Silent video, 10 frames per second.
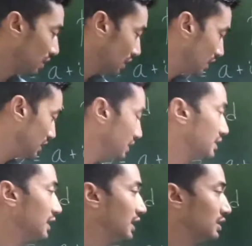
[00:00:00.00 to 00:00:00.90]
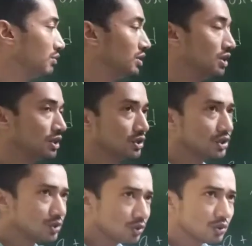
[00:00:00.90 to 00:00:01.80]
In this case we just
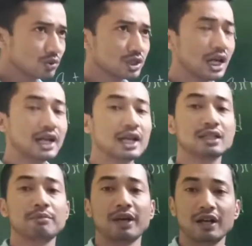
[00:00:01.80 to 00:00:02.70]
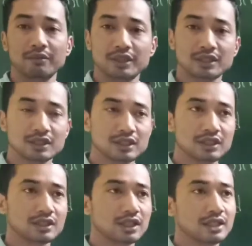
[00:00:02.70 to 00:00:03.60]
use another
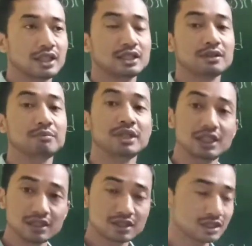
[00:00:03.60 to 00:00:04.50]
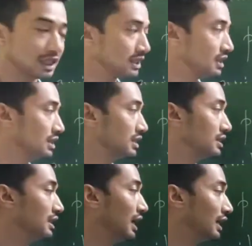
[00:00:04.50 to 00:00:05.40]
parameter, another means, that is
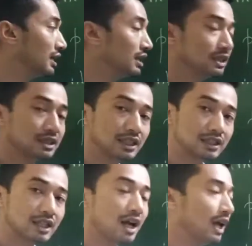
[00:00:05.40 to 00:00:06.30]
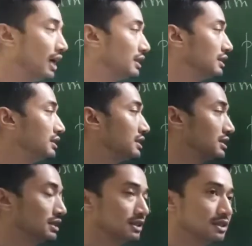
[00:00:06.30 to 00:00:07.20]
the angle theta and the
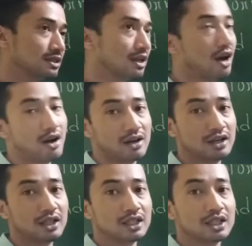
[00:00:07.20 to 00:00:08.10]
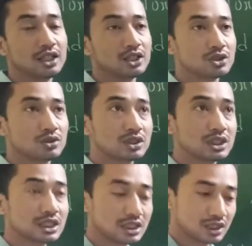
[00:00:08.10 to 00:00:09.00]
distance r. So
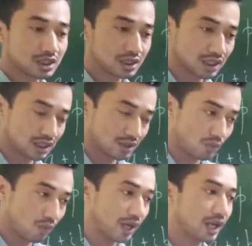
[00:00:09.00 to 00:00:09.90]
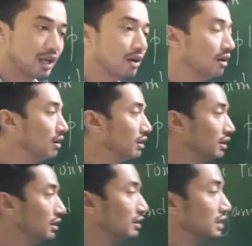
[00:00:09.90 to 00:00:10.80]
this way,
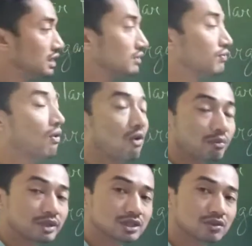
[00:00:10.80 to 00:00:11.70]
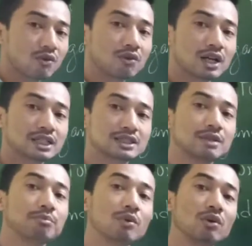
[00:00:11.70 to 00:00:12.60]
this form is called as the
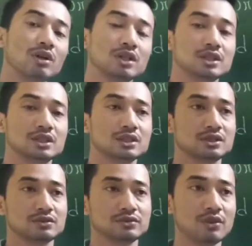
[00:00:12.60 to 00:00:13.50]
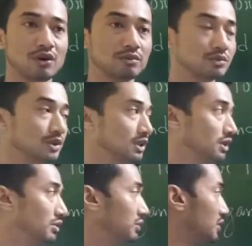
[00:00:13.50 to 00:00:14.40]
polar form,
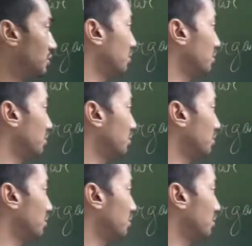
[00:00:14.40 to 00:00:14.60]
which we